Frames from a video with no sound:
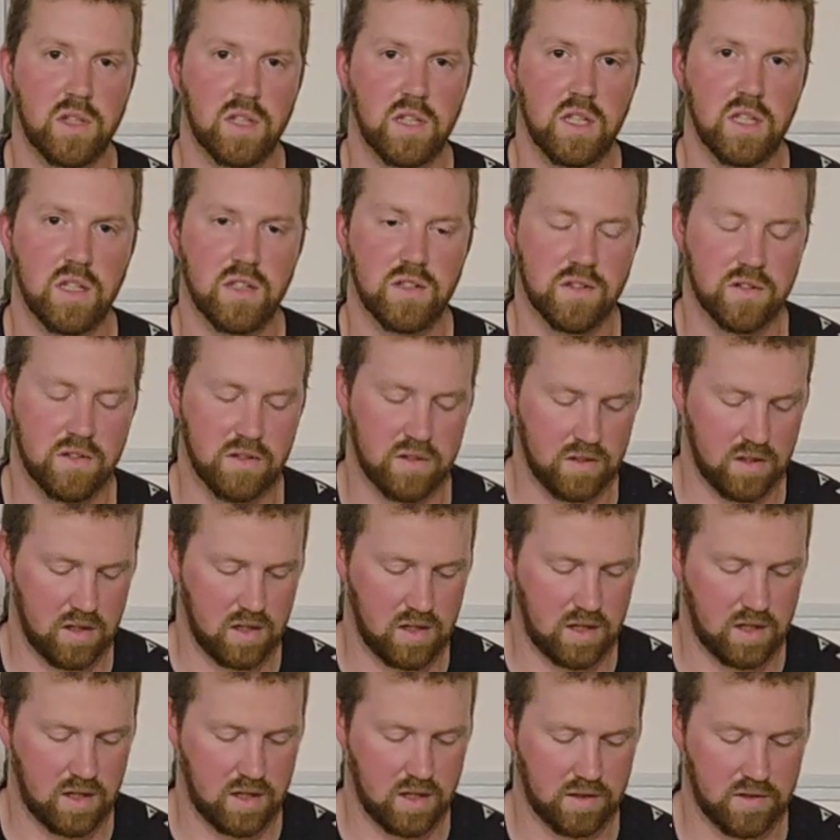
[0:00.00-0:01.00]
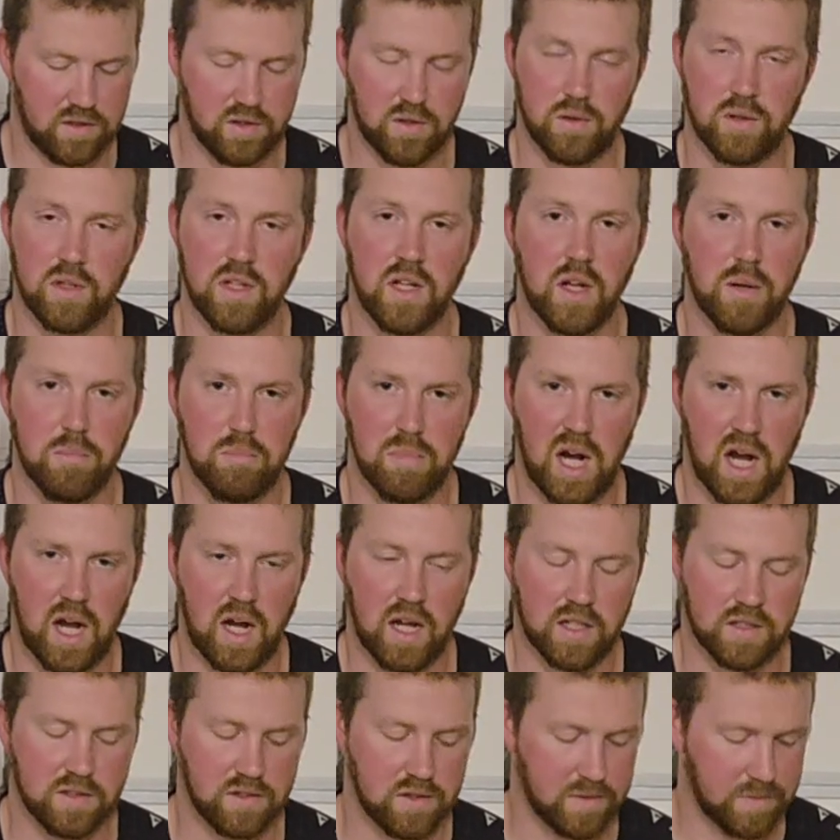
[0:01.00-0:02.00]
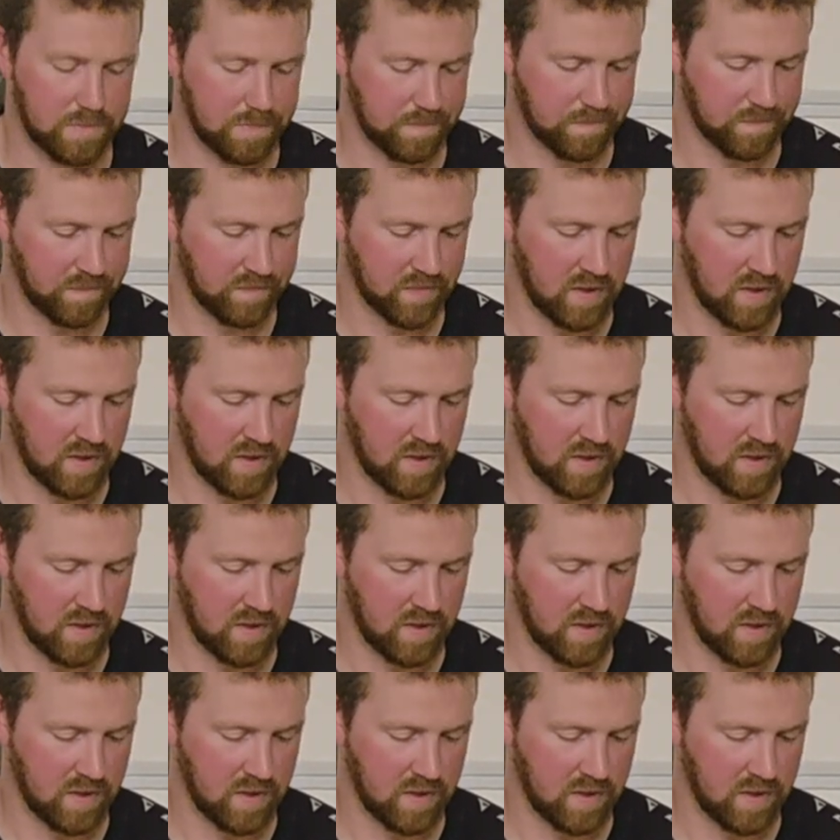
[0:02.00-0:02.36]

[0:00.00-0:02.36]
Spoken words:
with these, totally unbiased.